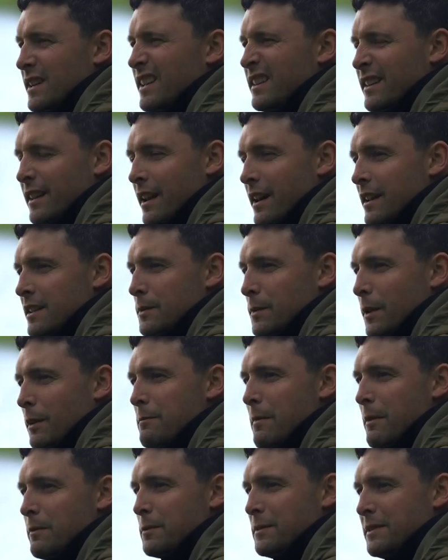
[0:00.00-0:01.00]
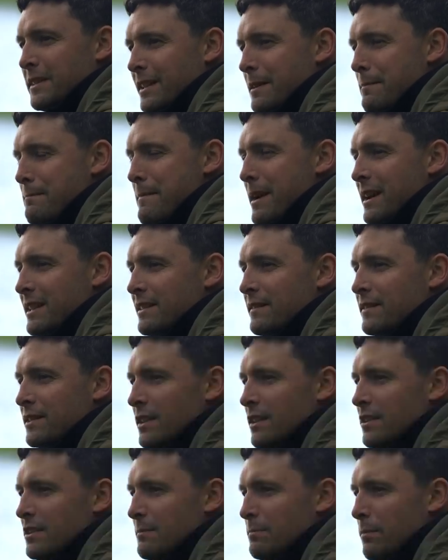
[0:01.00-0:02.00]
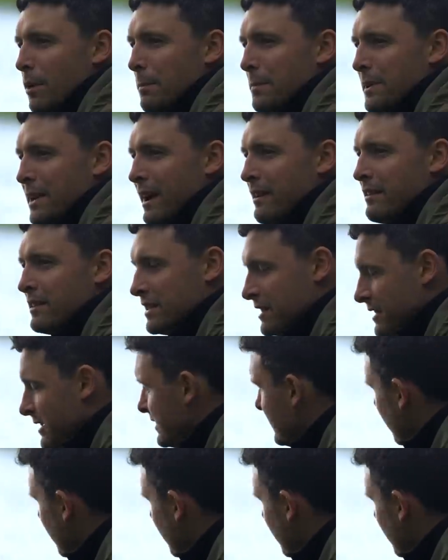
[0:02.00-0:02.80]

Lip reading: In the last 12 months, we've seen a massive surge in popularity of